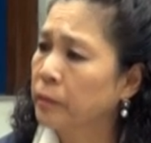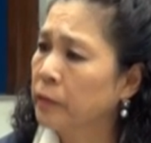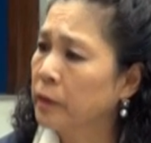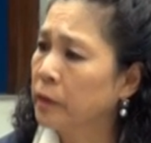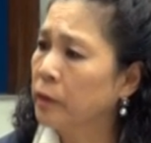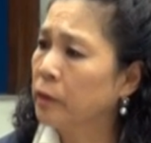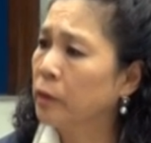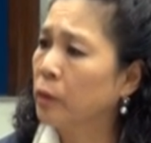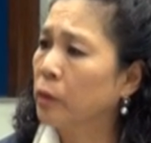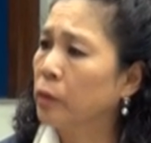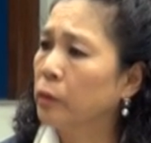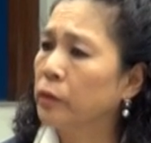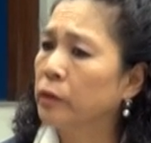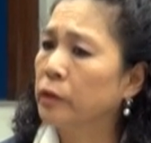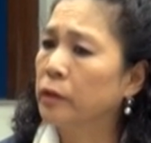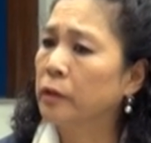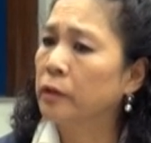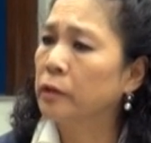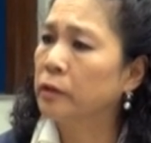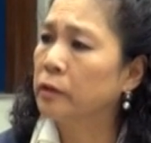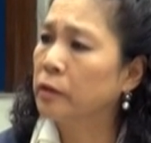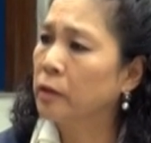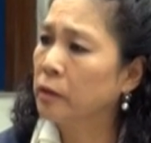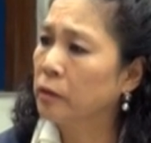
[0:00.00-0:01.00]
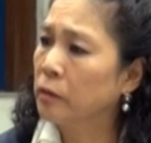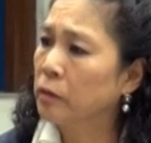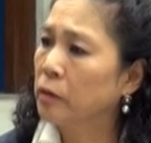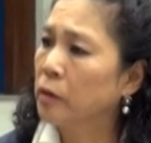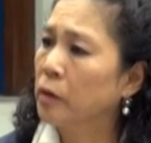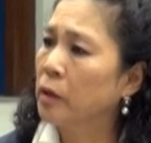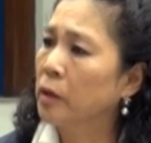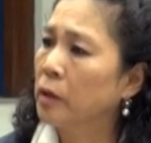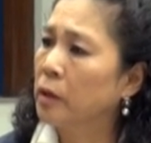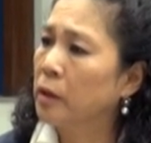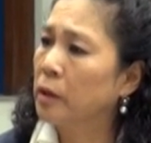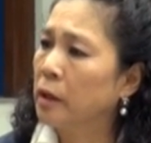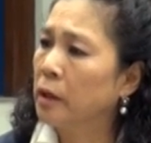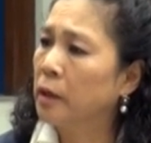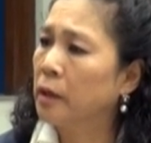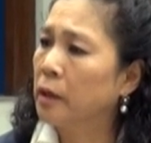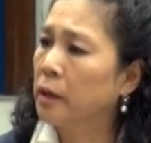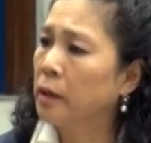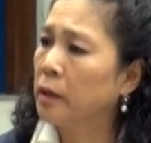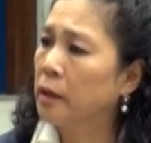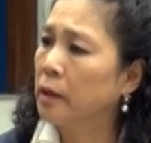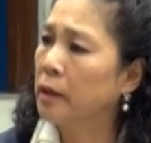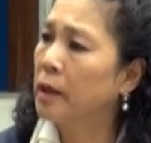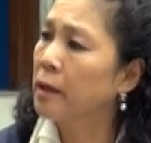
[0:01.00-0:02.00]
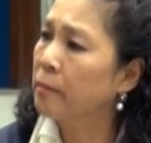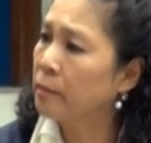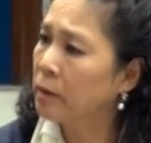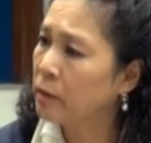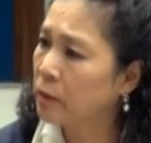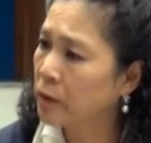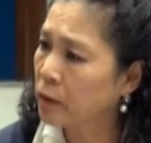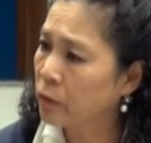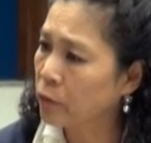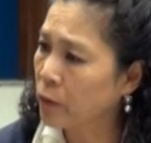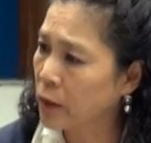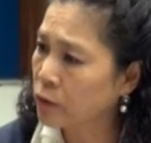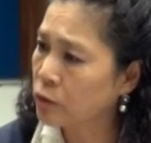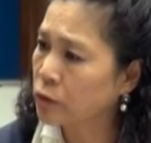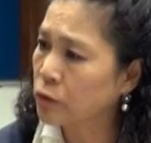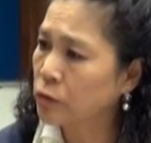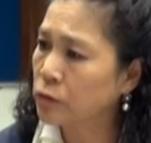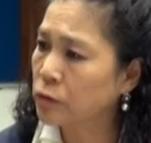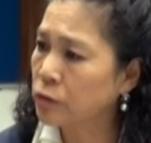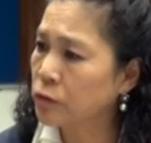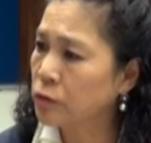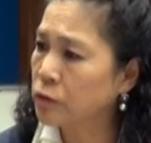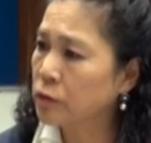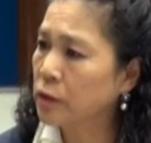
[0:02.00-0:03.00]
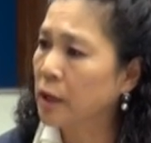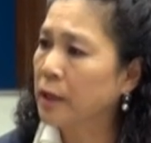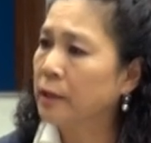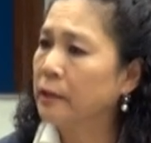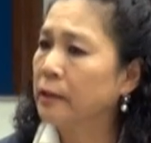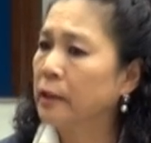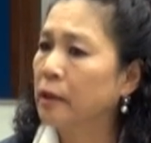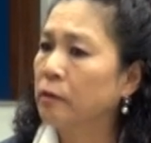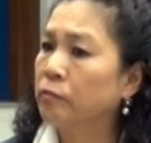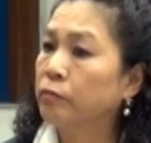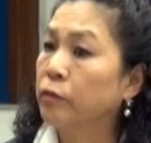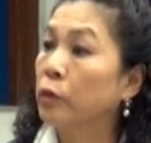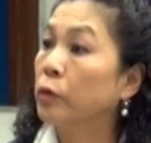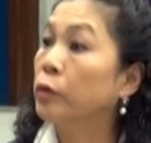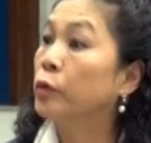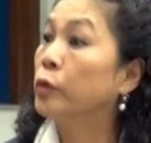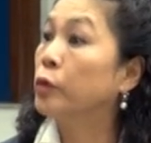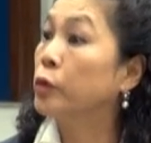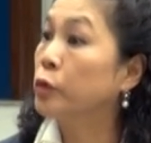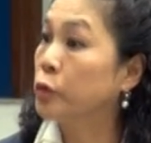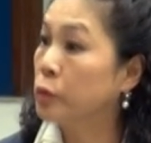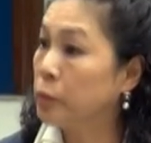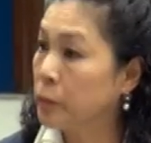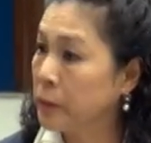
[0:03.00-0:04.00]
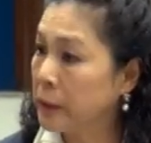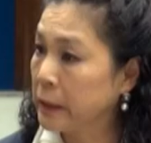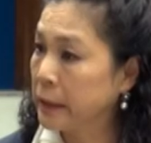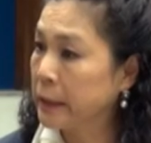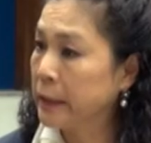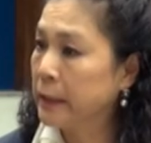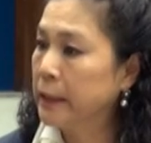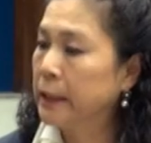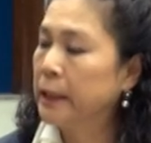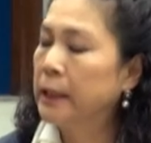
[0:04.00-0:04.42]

you know, the labor regulations, and therefore could be